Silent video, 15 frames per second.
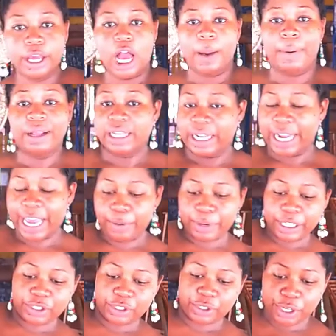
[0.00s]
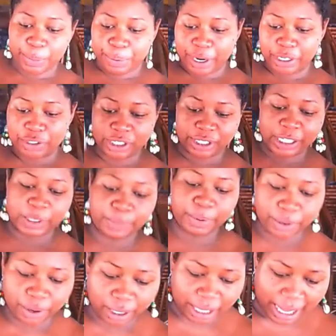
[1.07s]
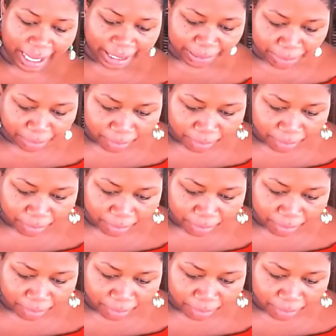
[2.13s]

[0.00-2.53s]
about the language. You can purchase this book online